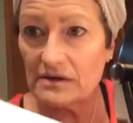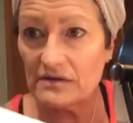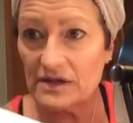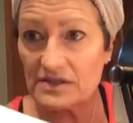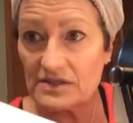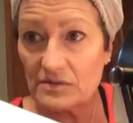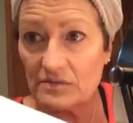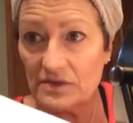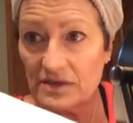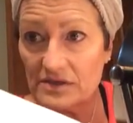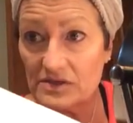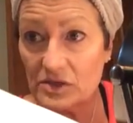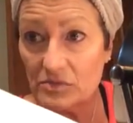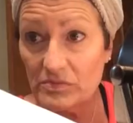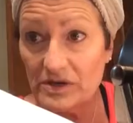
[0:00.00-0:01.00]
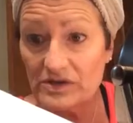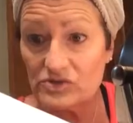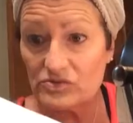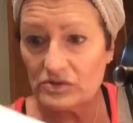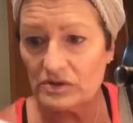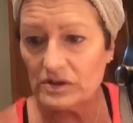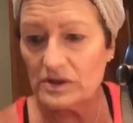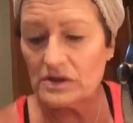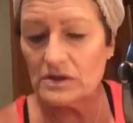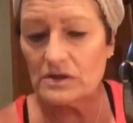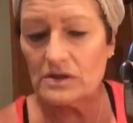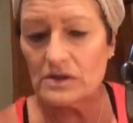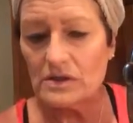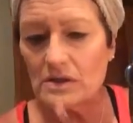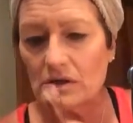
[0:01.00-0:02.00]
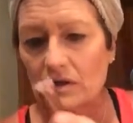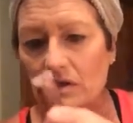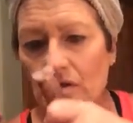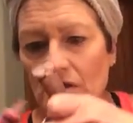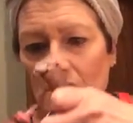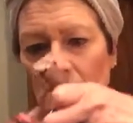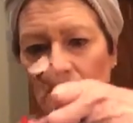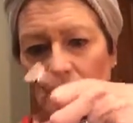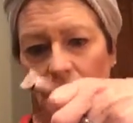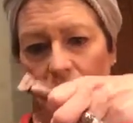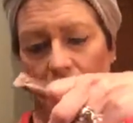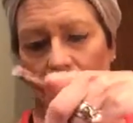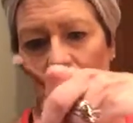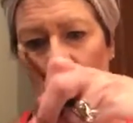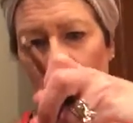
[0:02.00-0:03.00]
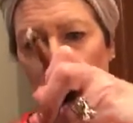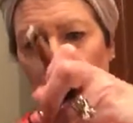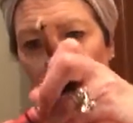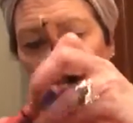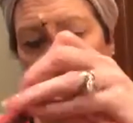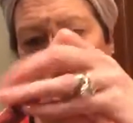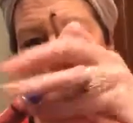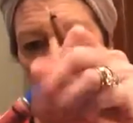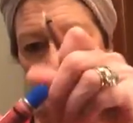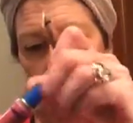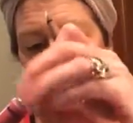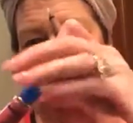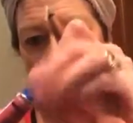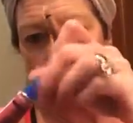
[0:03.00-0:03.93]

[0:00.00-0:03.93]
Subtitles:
That's going to be too much, really. And